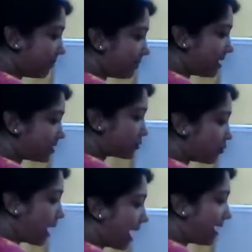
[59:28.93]
plus
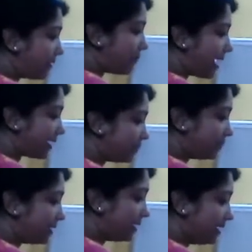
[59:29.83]
y by
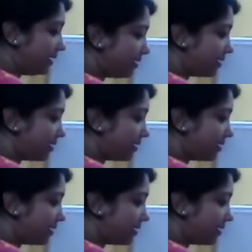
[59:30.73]
b